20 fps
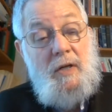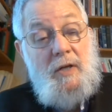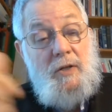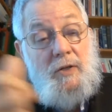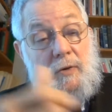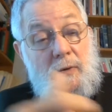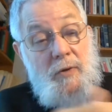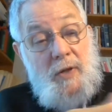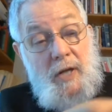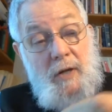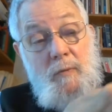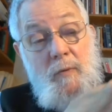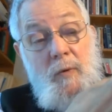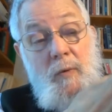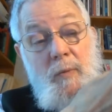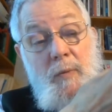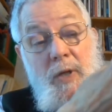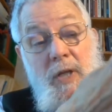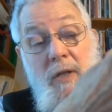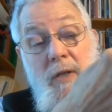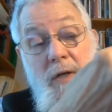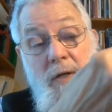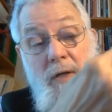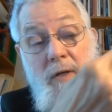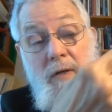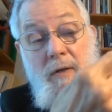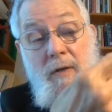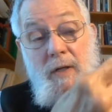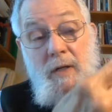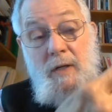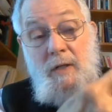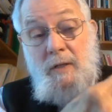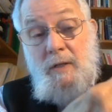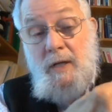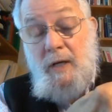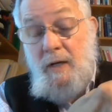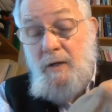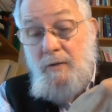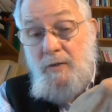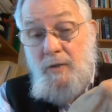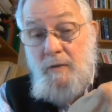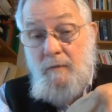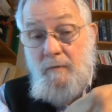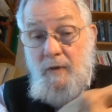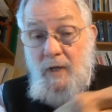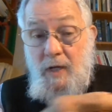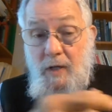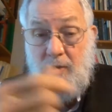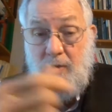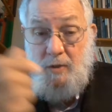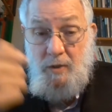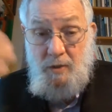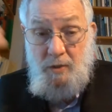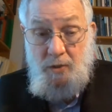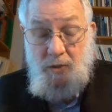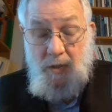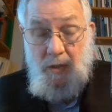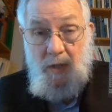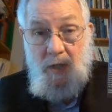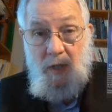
So they will be there in the House of Nations,